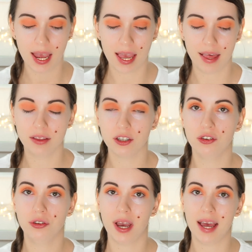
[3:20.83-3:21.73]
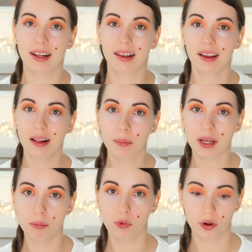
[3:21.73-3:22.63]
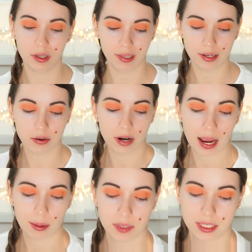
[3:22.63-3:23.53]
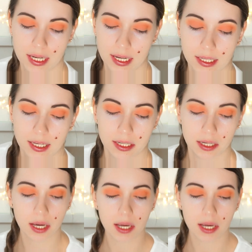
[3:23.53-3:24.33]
and to add a little bit more glitter I'm taking